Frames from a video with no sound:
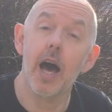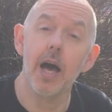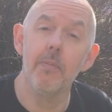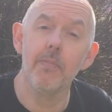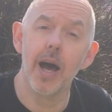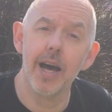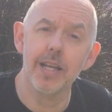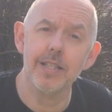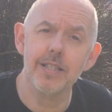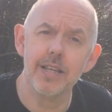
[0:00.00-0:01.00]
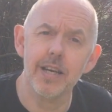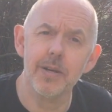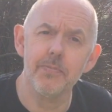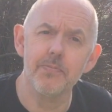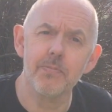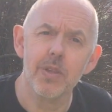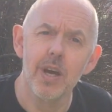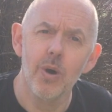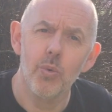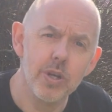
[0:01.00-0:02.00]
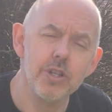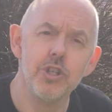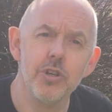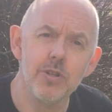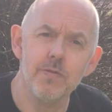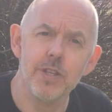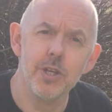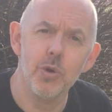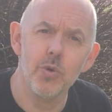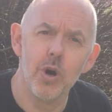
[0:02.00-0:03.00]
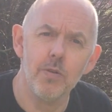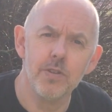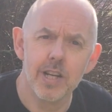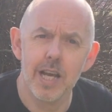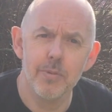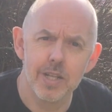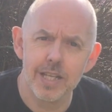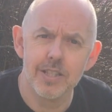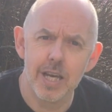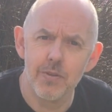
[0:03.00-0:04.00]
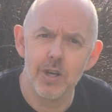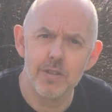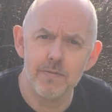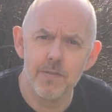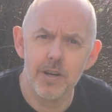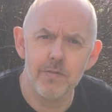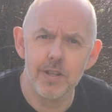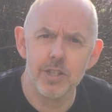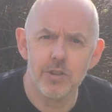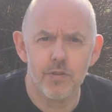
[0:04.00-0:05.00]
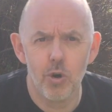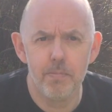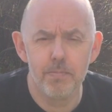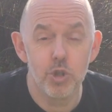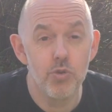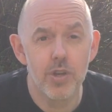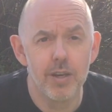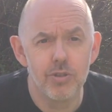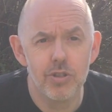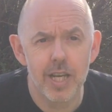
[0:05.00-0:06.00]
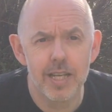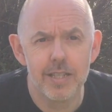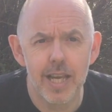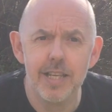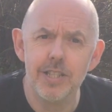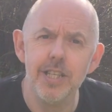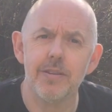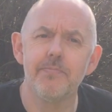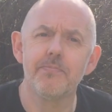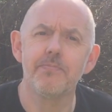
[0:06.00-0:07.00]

Um, and um, we're going to show you the video of the Claremont Landscape Garden Fairy Village from 2018.